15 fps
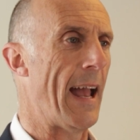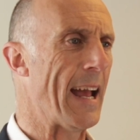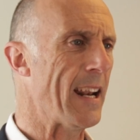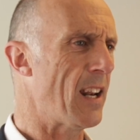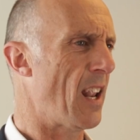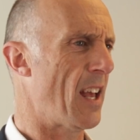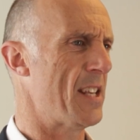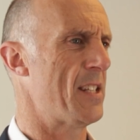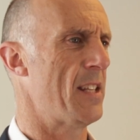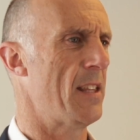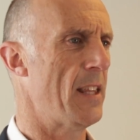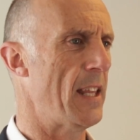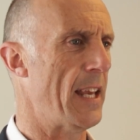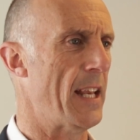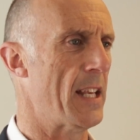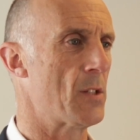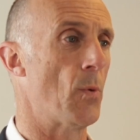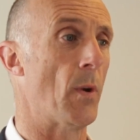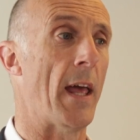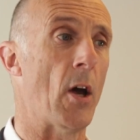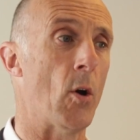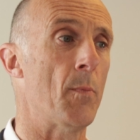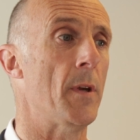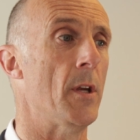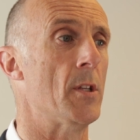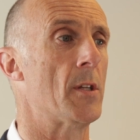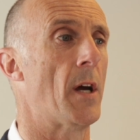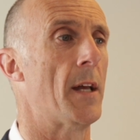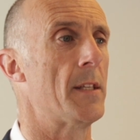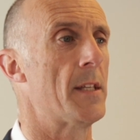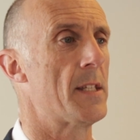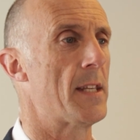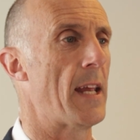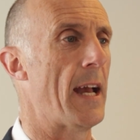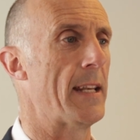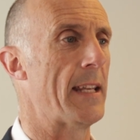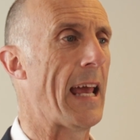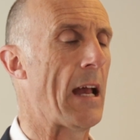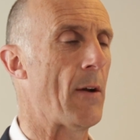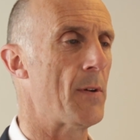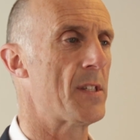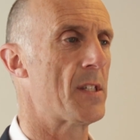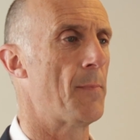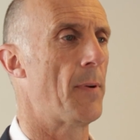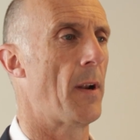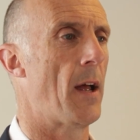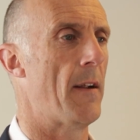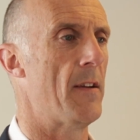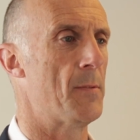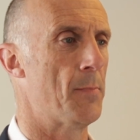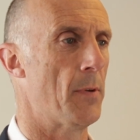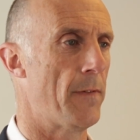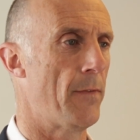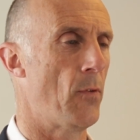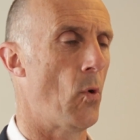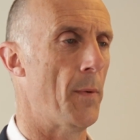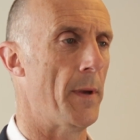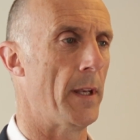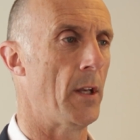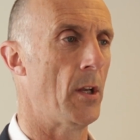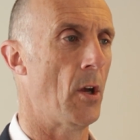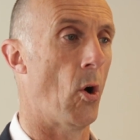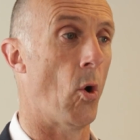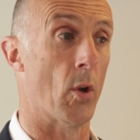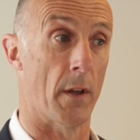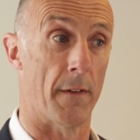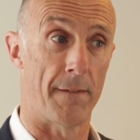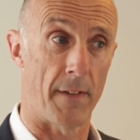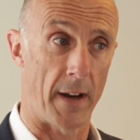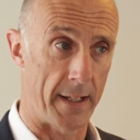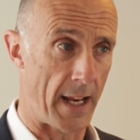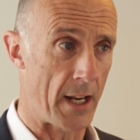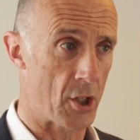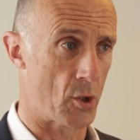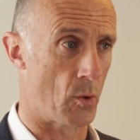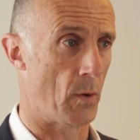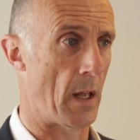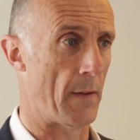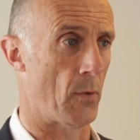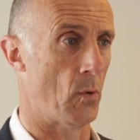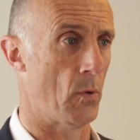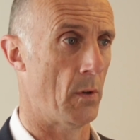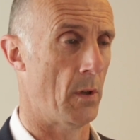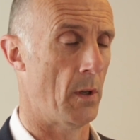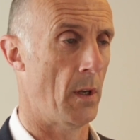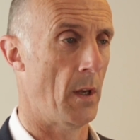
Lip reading: Analysing these will help you to understand how a supplier is performing on a financial level